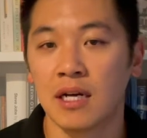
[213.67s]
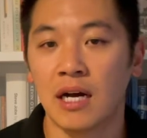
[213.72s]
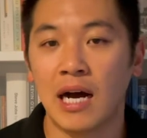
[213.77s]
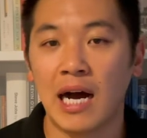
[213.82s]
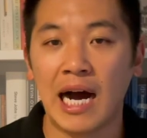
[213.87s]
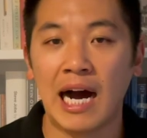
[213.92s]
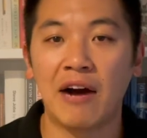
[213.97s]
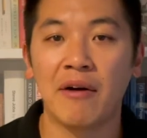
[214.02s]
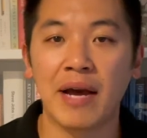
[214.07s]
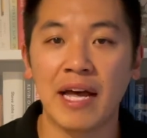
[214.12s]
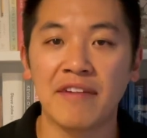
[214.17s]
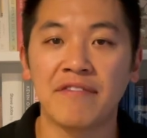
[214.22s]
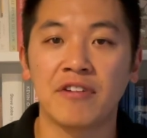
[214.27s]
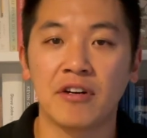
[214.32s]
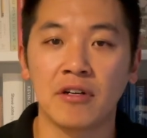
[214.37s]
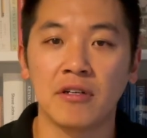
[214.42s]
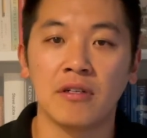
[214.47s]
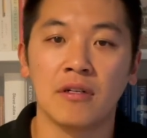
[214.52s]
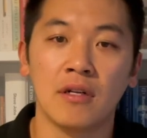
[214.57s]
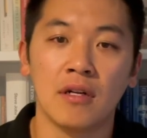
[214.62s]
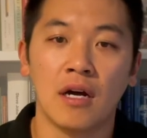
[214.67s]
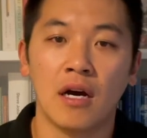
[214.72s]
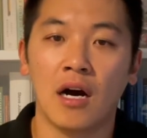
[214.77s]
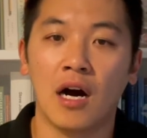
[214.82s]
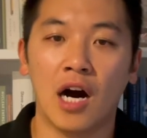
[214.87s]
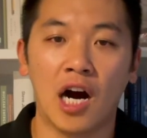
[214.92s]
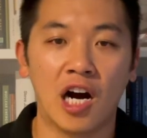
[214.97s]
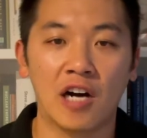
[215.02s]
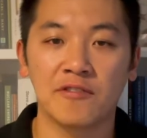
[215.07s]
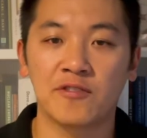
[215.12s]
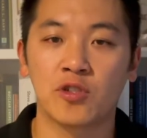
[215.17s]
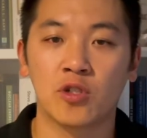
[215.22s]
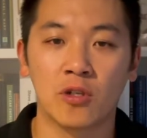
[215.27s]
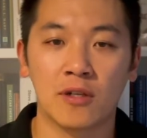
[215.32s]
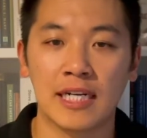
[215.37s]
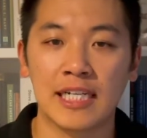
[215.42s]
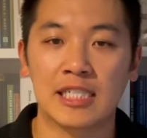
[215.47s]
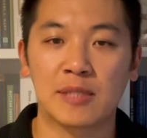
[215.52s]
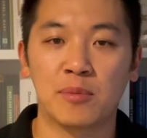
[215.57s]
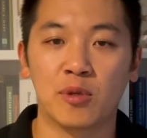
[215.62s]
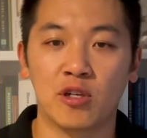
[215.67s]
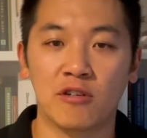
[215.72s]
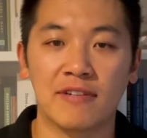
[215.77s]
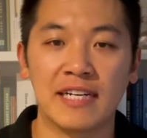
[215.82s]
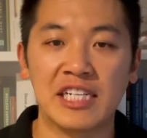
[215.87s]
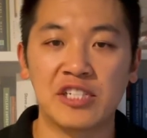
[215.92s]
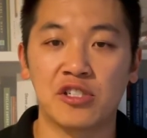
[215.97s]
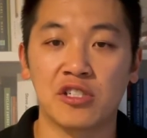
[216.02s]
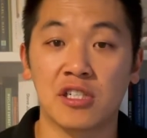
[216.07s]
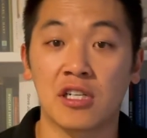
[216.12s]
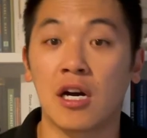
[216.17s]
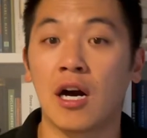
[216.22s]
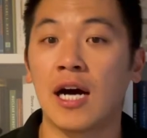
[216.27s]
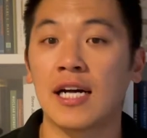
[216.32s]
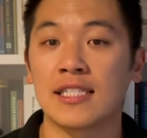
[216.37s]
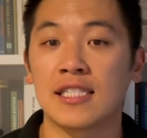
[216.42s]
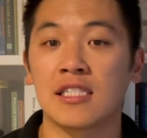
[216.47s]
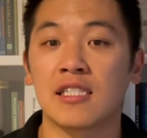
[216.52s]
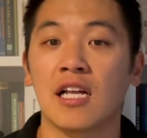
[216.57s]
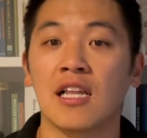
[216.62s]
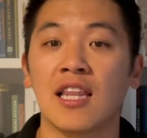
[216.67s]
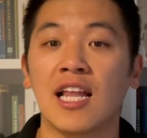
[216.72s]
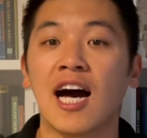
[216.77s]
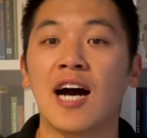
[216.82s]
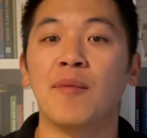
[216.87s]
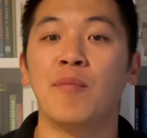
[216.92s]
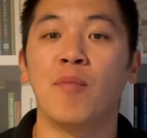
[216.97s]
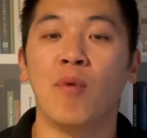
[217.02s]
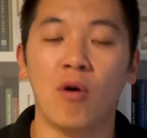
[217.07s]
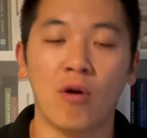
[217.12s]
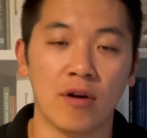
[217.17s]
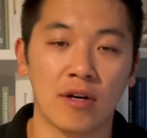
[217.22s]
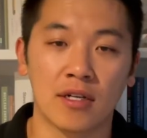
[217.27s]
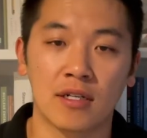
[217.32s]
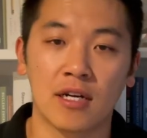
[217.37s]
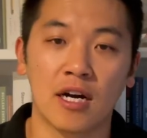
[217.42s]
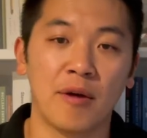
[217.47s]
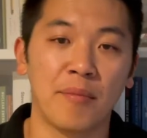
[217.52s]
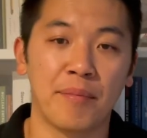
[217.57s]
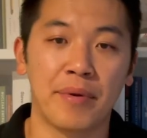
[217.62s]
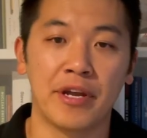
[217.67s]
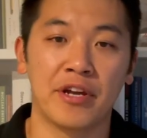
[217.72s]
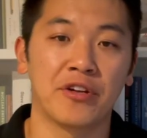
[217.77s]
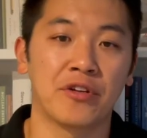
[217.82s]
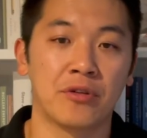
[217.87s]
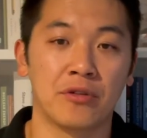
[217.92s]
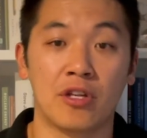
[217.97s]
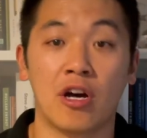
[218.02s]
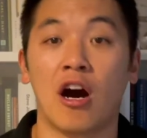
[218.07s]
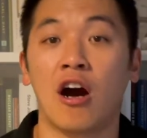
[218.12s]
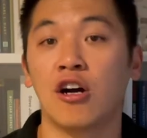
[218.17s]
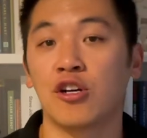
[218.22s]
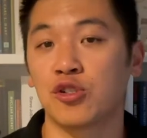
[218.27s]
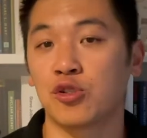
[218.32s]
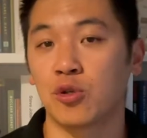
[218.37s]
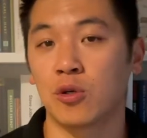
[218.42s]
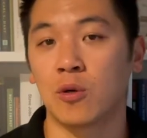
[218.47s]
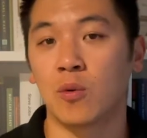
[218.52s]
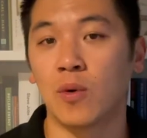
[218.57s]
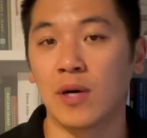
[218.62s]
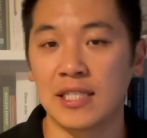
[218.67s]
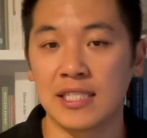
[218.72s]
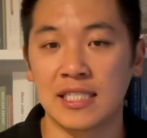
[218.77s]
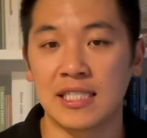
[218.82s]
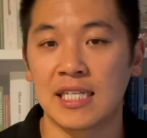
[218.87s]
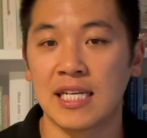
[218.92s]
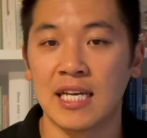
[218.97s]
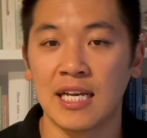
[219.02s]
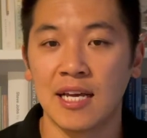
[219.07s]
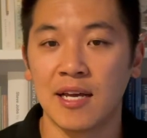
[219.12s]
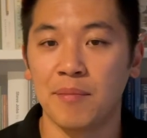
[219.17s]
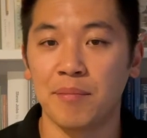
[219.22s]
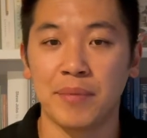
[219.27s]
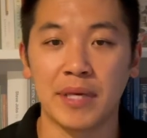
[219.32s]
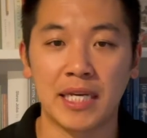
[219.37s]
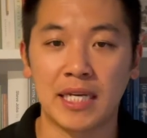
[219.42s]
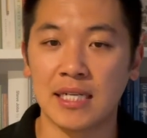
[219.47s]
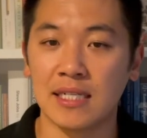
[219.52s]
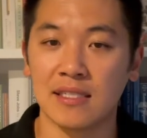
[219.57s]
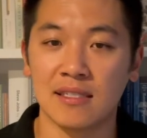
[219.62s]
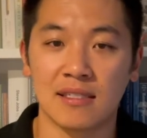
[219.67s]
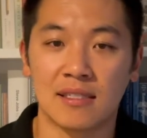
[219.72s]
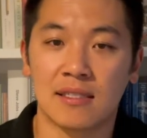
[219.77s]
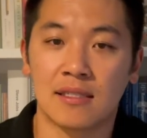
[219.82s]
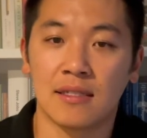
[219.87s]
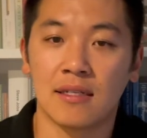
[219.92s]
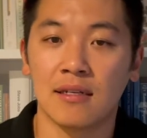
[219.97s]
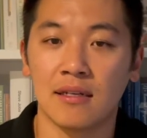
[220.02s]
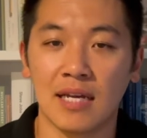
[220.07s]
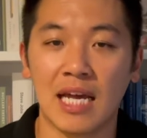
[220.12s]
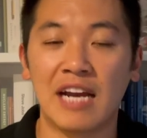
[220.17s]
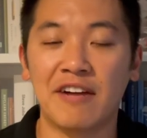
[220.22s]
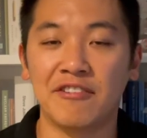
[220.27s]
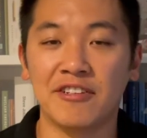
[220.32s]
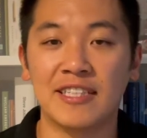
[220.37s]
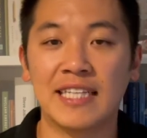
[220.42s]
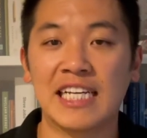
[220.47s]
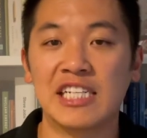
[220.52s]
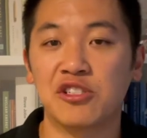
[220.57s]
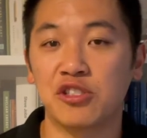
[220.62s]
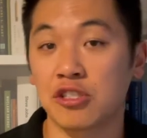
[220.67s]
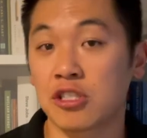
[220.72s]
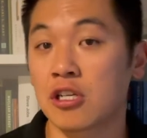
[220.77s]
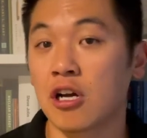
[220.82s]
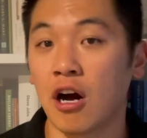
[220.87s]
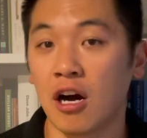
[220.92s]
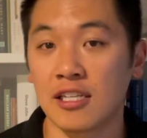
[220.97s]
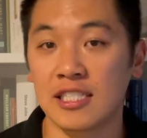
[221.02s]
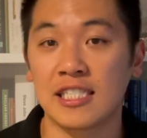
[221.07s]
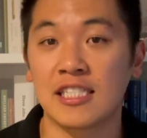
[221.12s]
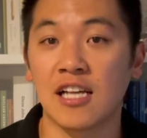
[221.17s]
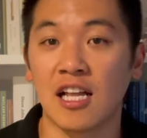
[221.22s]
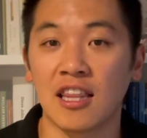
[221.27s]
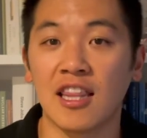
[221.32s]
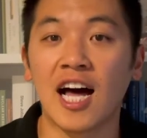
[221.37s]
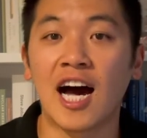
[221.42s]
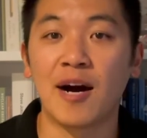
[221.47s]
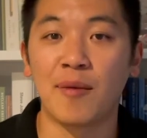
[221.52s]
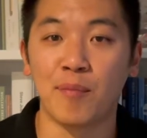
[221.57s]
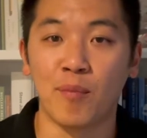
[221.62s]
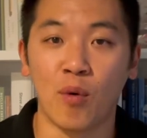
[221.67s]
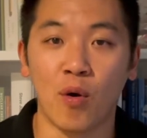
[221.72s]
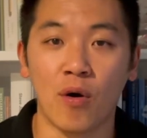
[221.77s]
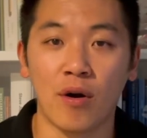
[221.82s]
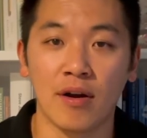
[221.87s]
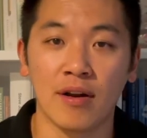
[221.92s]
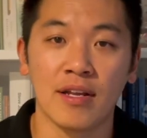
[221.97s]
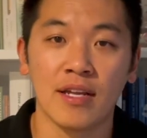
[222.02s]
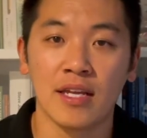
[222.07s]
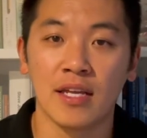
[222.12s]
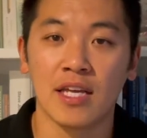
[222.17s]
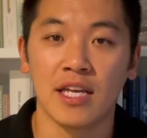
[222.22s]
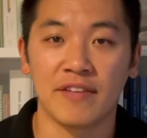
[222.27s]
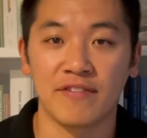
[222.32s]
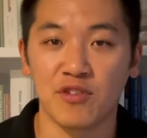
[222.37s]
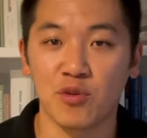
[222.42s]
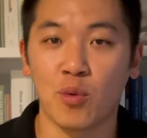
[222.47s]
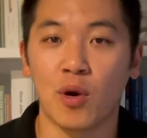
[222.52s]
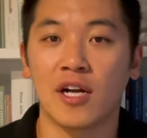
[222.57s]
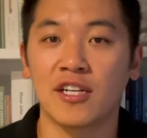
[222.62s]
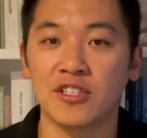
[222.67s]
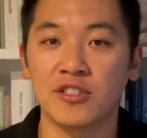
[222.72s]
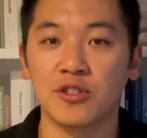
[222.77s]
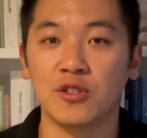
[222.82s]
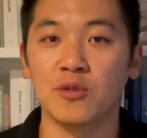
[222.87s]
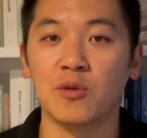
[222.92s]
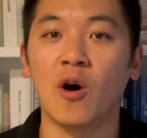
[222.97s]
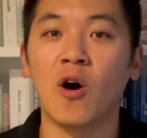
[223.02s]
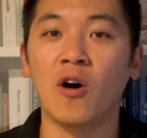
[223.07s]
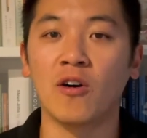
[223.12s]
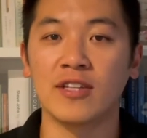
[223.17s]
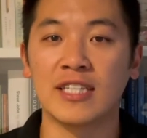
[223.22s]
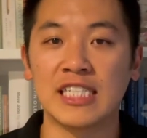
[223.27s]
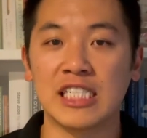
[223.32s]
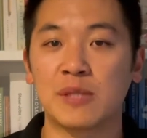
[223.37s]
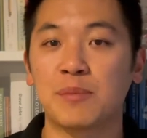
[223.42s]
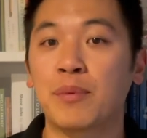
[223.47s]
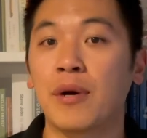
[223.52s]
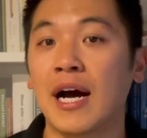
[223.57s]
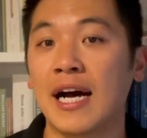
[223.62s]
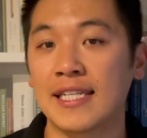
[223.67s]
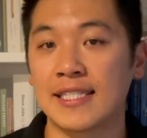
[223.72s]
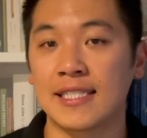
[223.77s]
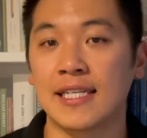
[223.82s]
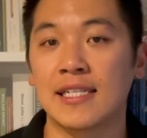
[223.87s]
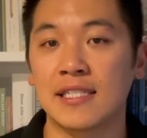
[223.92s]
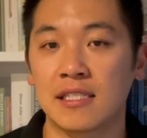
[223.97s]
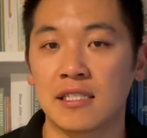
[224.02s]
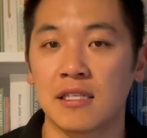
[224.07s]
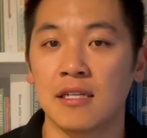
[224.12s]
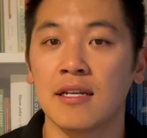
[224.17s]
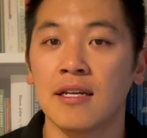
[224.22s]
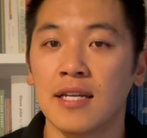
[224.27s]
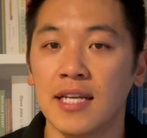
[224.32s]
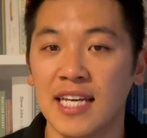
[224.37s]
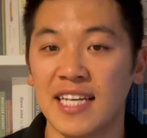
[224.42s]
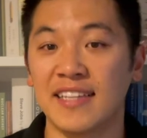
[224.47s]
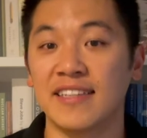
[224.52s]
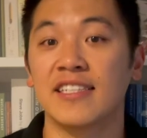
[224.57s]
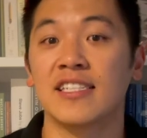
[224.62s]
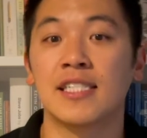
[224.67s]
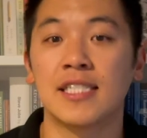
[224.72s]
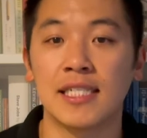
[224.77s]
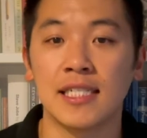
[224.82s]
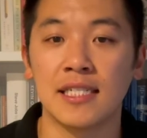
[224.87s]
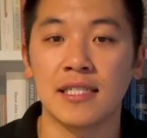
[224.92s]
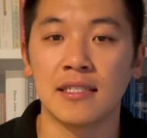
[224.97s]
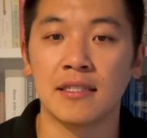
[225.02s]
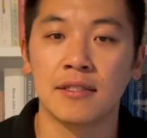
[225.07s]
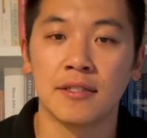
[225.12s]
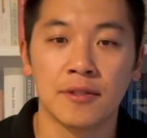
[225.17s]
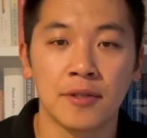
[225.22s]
However, offshore exploration causes a lot more compared to the onshore ones because everything just causes a lot more if you want to do all these process in the sea.